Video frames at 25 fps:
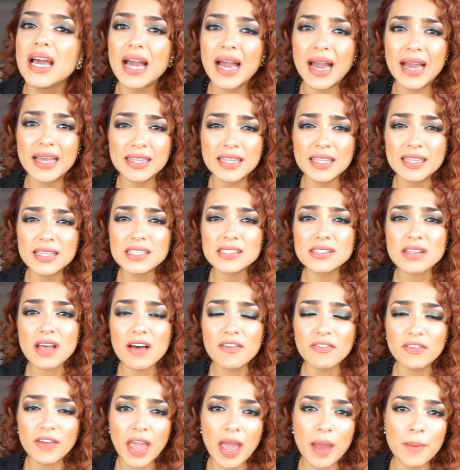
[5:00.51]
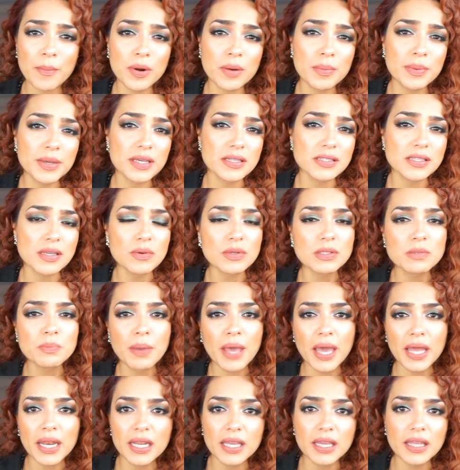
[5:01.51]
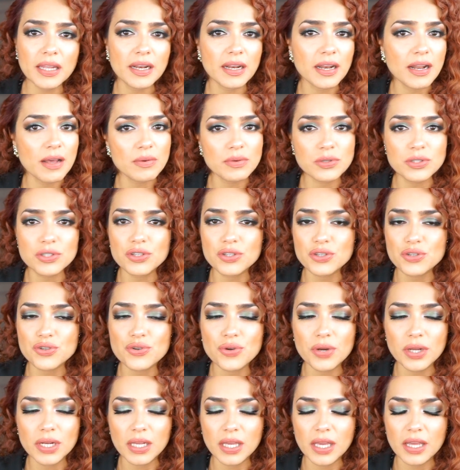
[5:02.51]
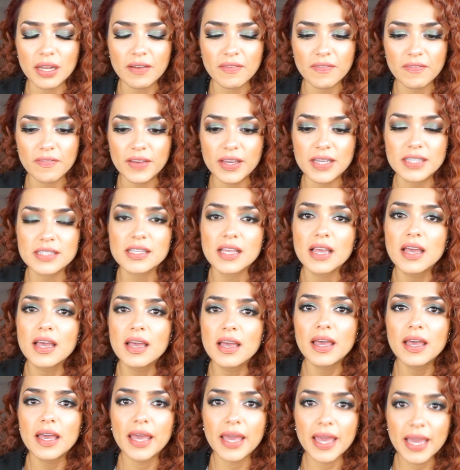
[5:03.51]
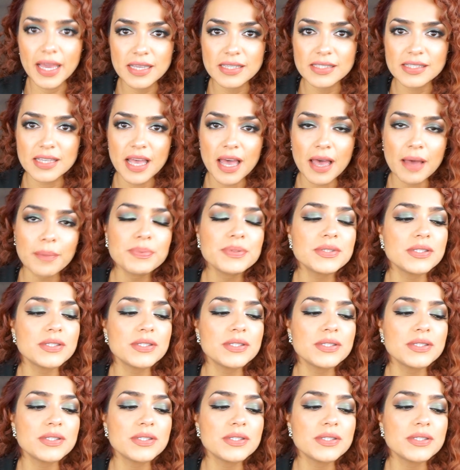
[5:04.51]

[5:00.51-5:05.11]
I did this off camera because I was panicking and I was just trying to get it fixed ASAP.